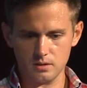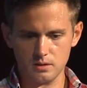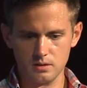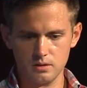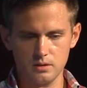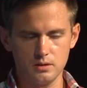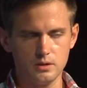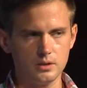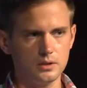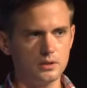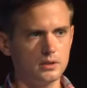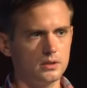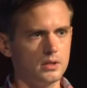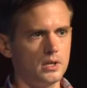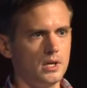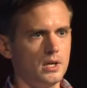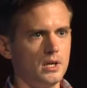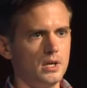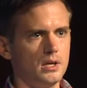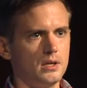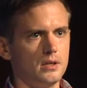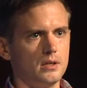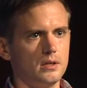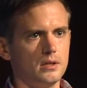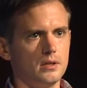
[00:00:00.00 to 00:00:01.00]
The
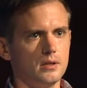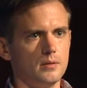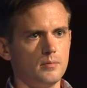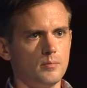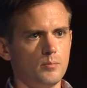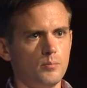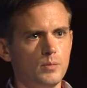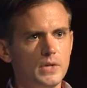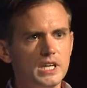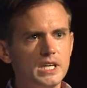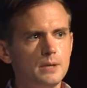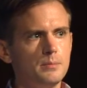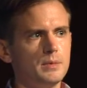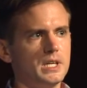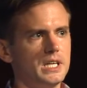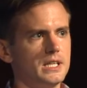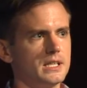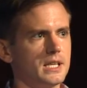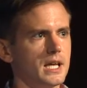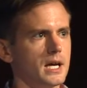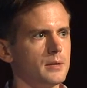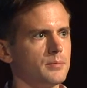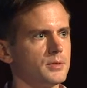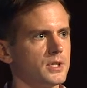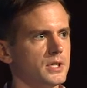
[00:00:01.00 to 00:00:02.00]
many
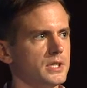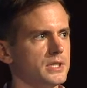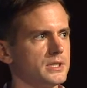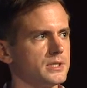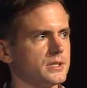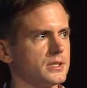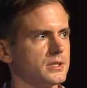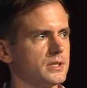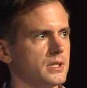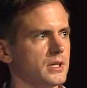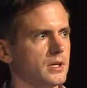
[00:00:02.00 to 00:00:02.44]
libraries